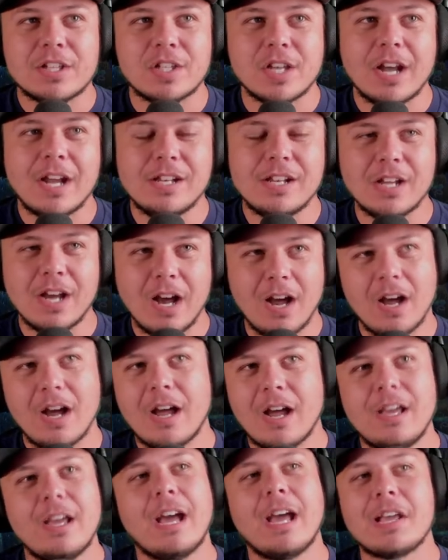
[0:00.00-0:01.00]
I
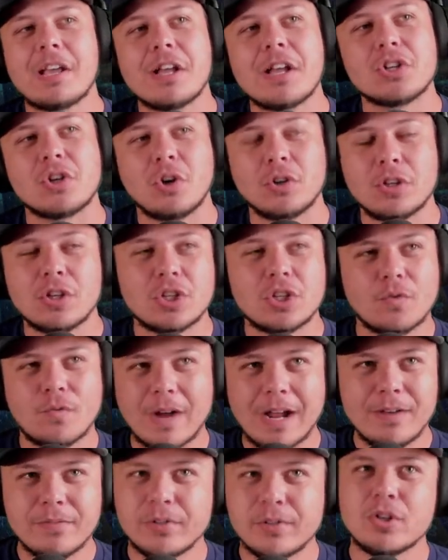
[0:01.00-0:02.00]
die. I guess all the
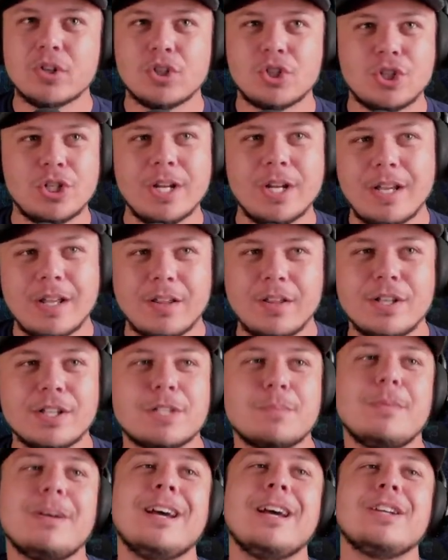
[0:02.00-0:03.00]
survivors are shit in
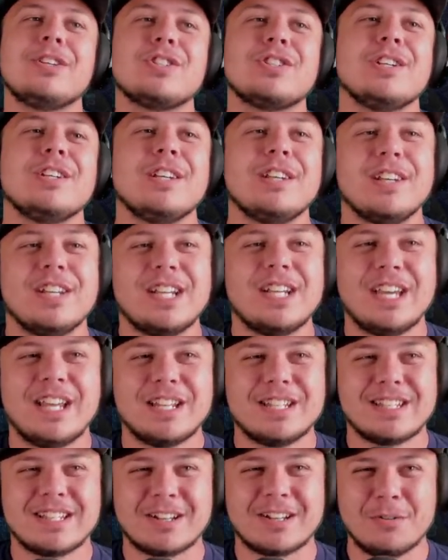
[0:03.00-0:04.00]
this match."
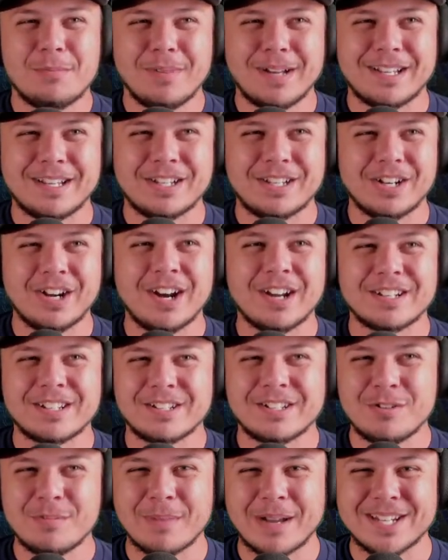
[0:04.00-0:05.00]
And it's like, oh my god,
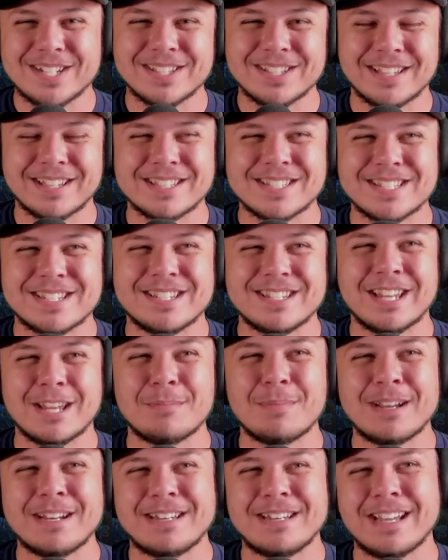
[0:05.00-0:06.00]
could you imagine like this in
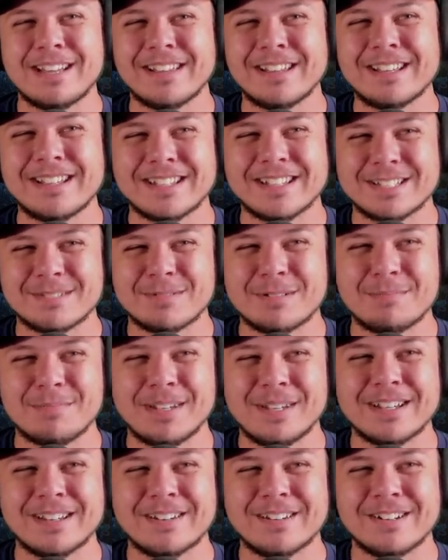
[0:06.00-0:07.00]
Dead by Daylight, like somebody
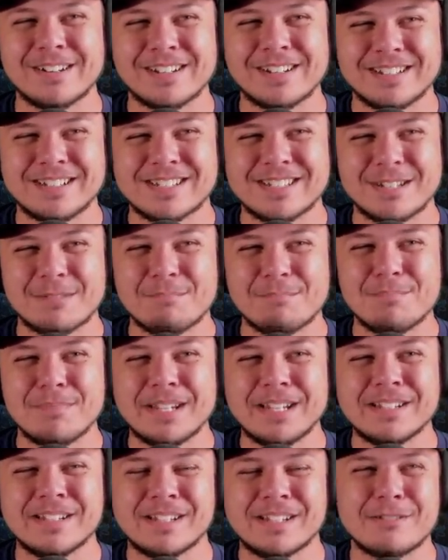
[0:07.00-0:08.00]
being on hook and just
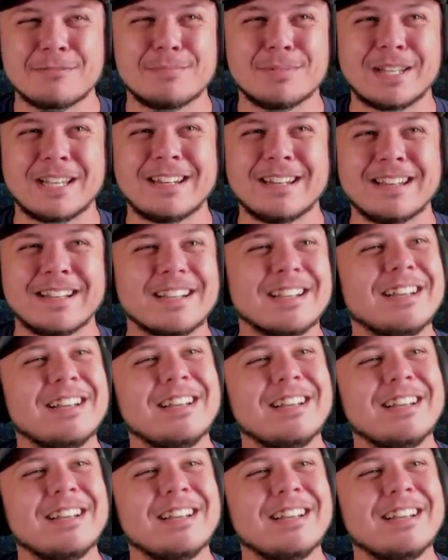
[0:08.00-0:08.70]
immediately complaining?